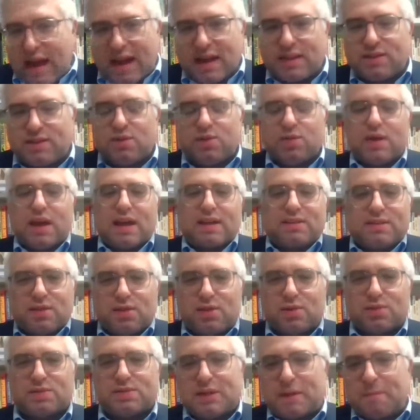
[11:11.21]
And I do that
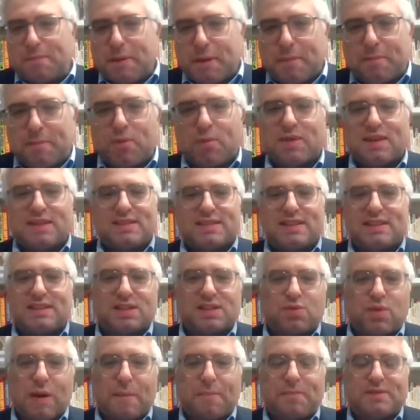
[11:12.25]
too. Some people, when they see
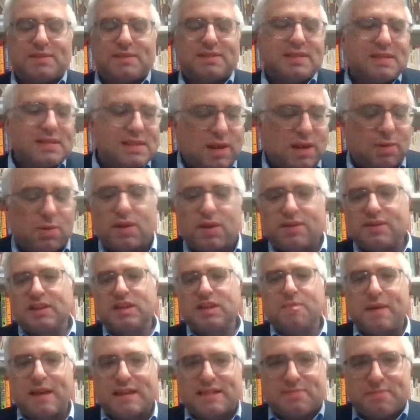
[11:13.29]
discrepancies, they run to
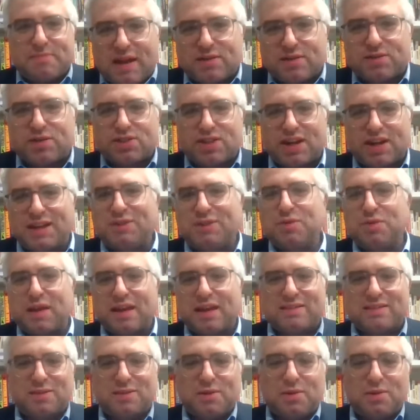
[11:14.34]
the base measures. And I do
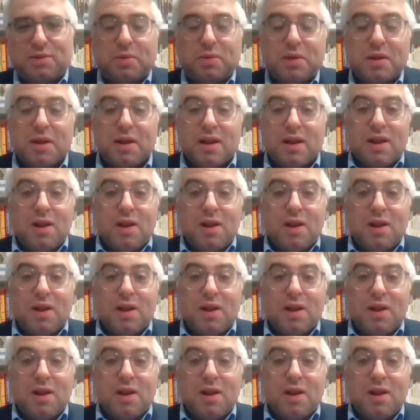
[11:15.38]
that too.